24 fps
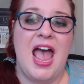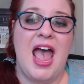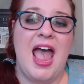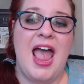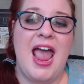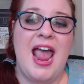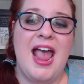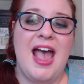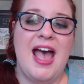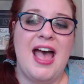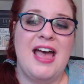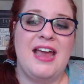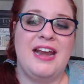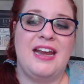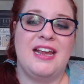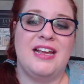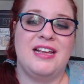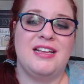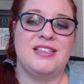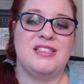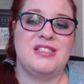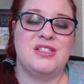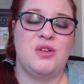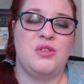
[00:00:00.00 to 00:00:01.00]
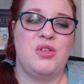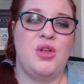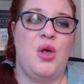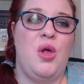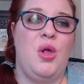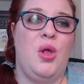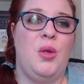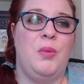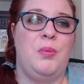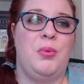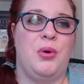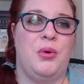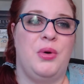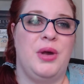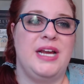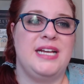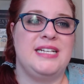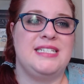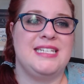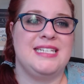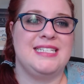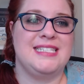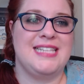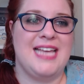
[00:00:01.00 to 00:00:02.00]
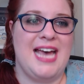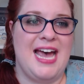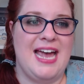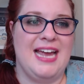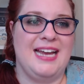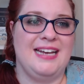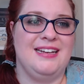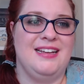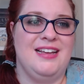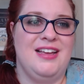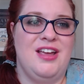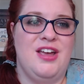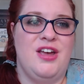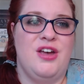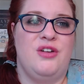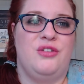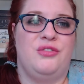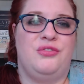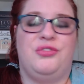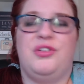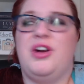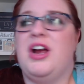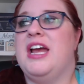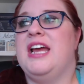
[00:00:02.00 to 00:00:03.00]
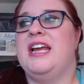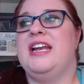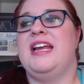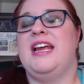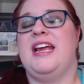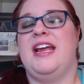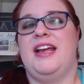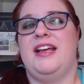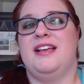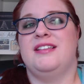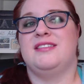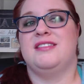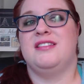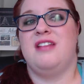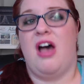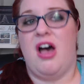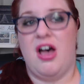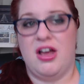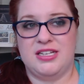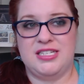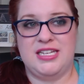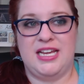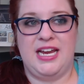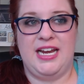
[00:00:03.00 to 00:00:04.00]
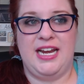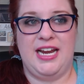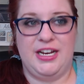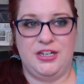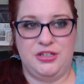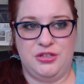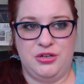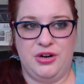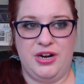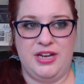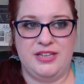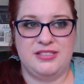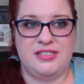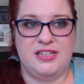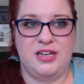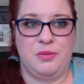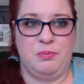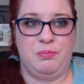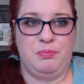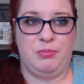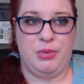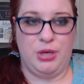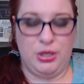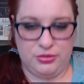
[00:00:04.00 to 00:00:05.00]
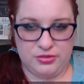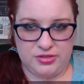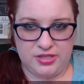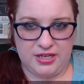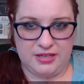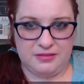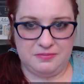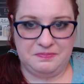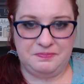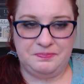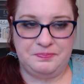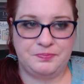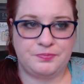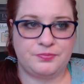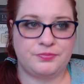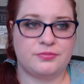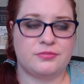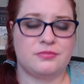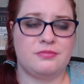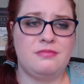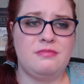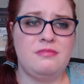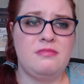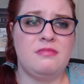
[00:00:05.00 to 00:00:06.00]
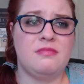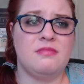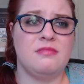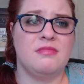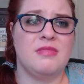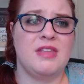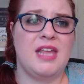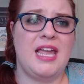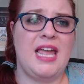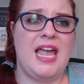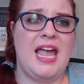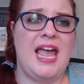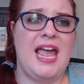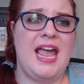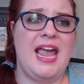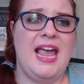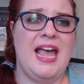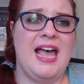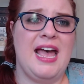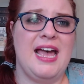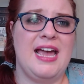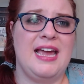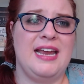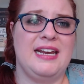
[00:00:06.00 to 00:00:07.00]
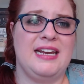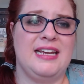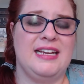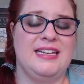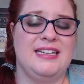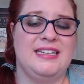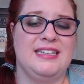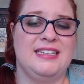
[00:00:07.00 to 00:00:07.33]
And so the whole point is that Fred is not an interesting person. And